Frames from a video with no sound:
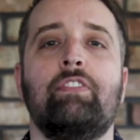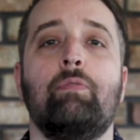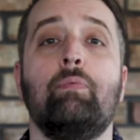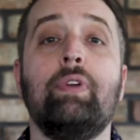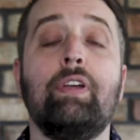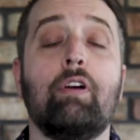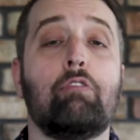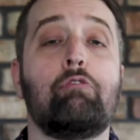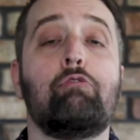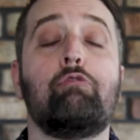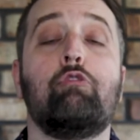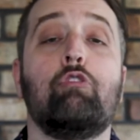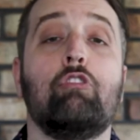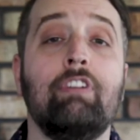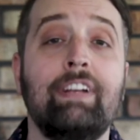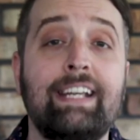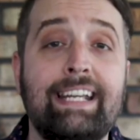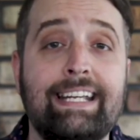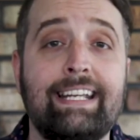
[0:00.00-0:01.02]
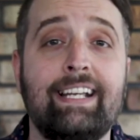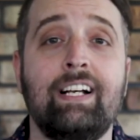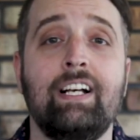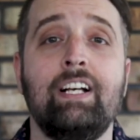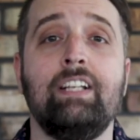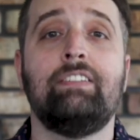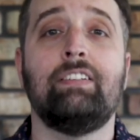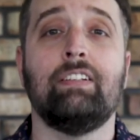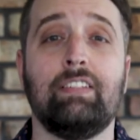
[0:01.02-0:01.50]
And we are free
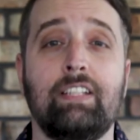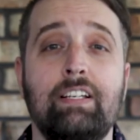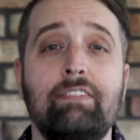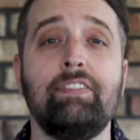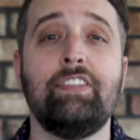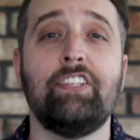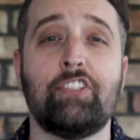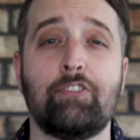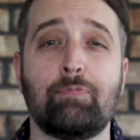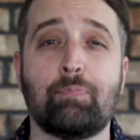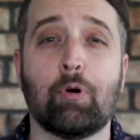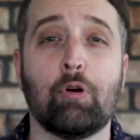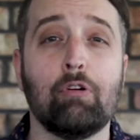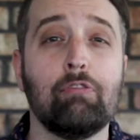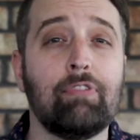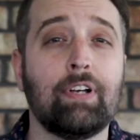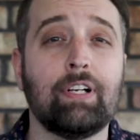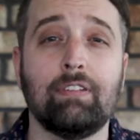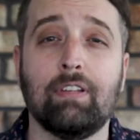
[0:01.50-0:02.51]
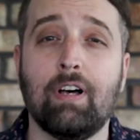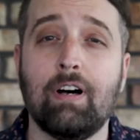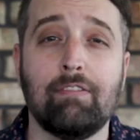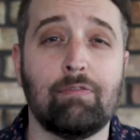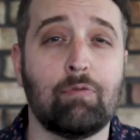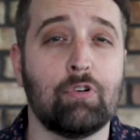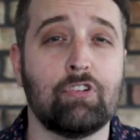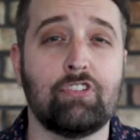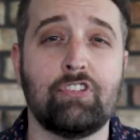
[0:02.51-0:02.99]
to live in this perfect
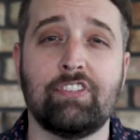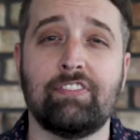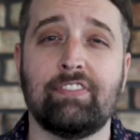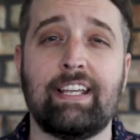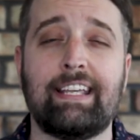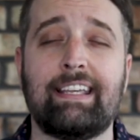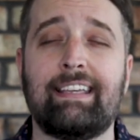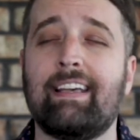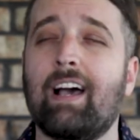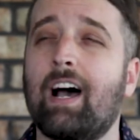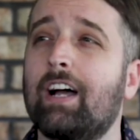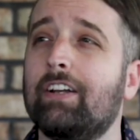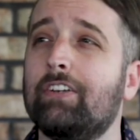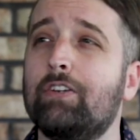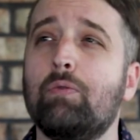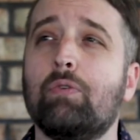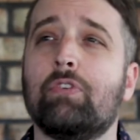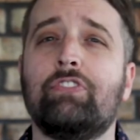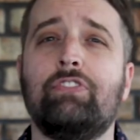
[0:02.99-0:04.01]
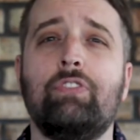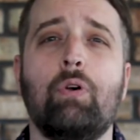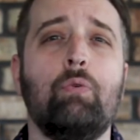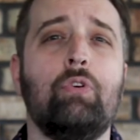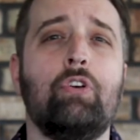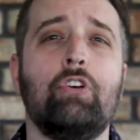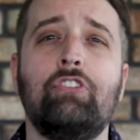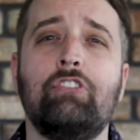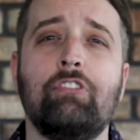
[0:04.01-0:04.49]
love where it's just like, God, you are so
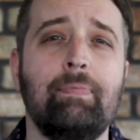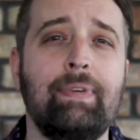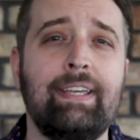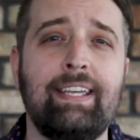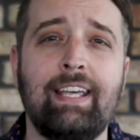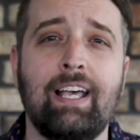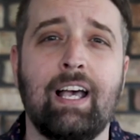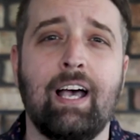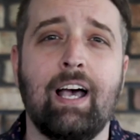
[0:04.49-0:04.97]
good to me.